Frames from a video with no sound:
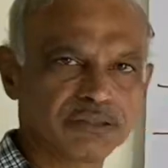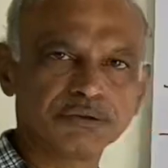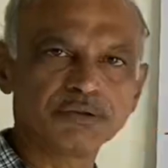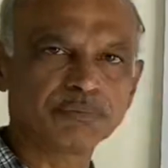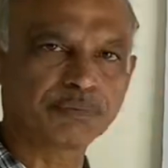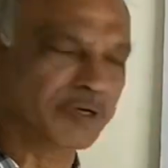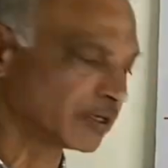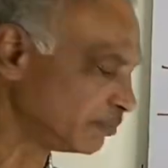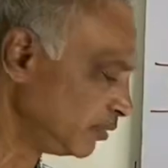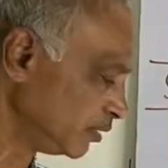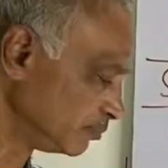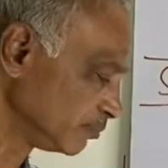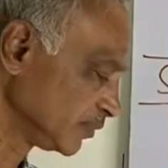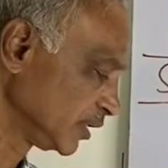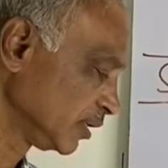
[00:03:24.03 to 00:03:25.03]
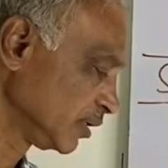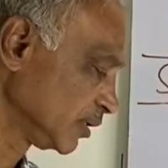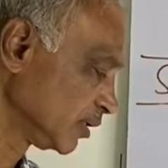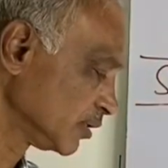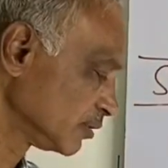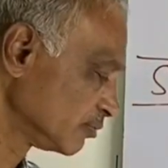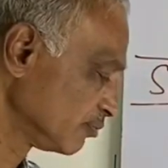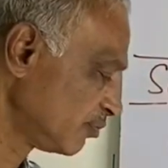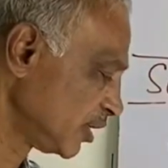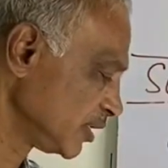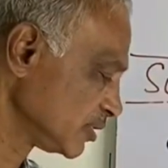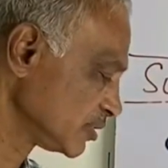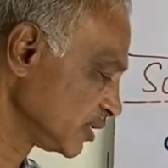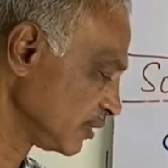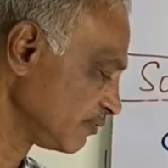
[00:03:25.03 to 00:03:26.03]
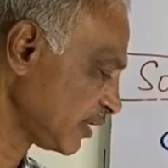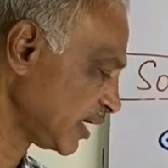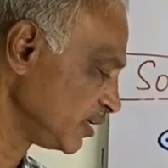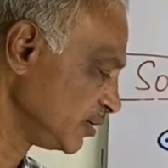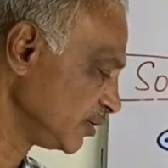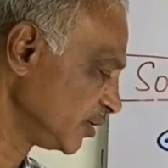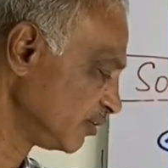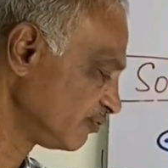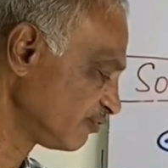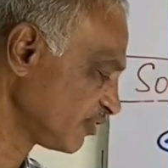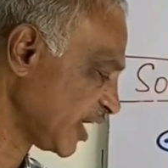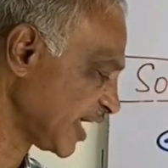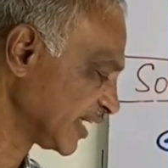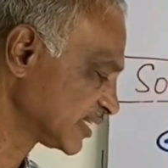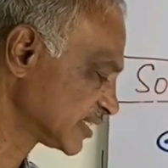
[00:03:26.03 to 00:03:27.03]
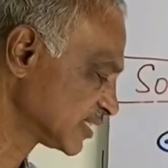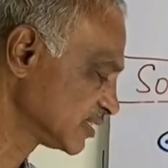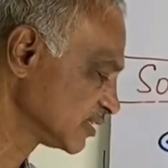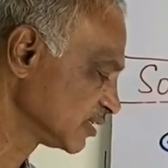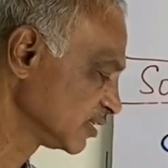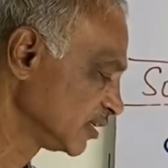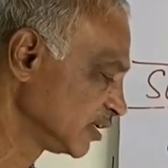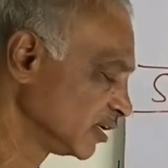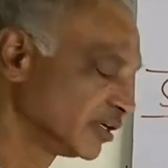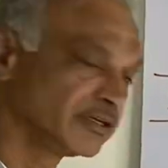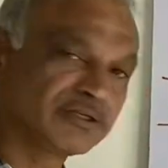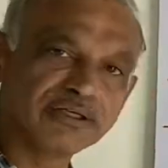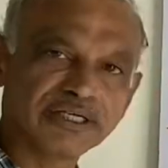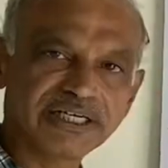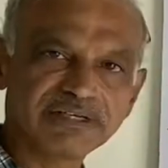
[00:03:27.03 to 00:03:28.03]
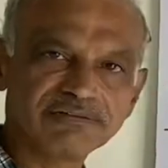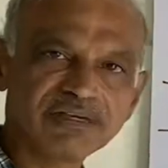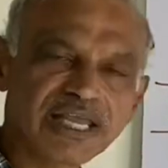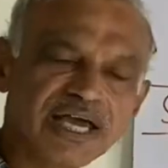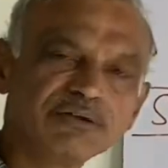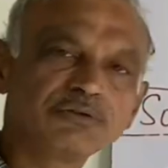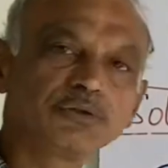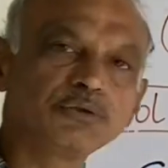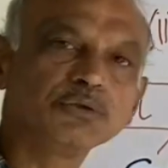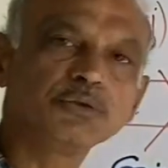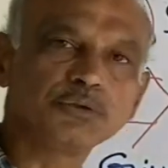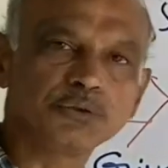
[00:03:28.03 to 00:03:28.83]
no problem. What is the value of x? It will have two